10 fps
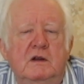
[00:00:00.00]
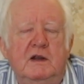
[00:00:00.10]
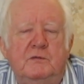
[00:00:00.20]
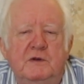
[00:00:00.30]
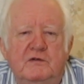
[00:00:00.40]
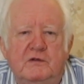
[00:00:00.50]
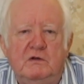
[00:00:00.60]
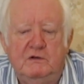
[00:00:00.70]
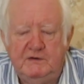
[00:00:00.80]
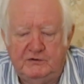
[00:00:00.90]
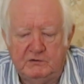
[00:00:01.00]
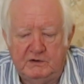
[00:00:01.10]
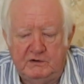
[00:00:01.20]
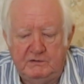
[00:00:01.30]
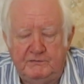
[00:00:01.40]
It's been so lovely
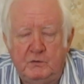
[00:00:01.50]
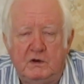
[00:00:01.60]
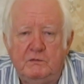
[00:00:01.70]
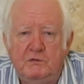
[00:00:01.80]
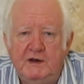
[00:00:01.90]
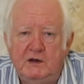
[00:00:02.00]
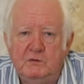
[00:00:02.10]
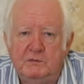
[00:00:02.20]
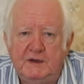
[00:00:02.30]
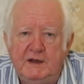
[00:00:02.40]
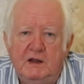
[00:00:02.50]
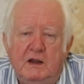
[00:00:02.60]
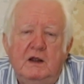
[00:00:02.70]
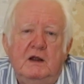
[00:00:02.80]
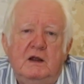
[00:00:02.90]
talking to you. If you want a reading with me
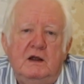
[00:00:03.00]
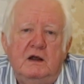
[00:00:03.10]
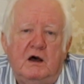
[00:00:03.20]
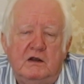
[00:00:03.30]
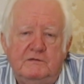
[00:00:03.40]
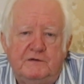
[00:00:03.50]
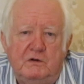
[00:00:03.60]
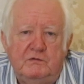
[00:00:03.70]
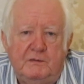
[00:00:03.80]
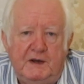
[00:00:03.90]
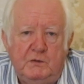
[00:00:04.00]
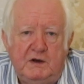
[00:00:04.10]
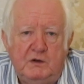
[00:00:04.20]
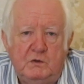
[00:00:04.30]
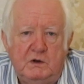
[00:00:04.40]
on the phone from anywhere
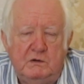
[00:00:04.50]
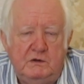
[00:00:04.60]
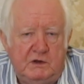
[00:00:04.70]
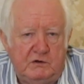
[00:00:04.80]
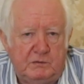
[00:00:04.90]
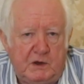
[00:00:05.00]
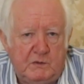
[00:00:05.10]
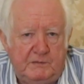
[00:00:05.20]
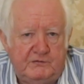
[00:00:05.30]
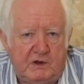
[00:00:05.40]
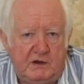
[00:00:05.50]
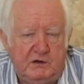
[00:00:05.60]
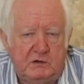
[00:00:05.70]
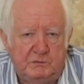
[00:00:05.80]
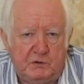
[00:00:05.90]
in the world, go to my website.
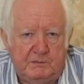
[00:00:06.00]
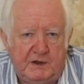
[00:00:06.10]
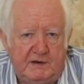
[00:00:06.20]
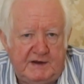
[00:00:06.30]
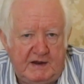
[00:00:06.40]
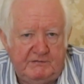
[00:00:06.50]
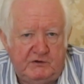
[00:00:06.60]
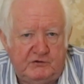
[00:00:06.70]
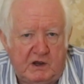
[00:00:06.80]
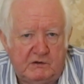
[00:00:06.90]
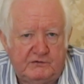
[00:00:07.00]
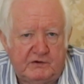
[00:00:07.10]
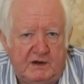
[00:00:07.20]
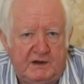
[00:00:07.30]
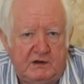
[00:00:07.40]
You can book me on
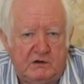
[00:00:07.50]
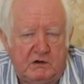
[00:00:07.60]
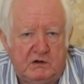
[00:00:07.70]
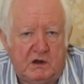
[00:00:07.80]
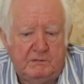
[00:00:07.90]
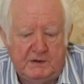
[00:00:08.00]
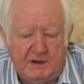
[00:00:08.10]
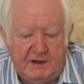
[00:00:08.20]
davidcharlespsychic.com.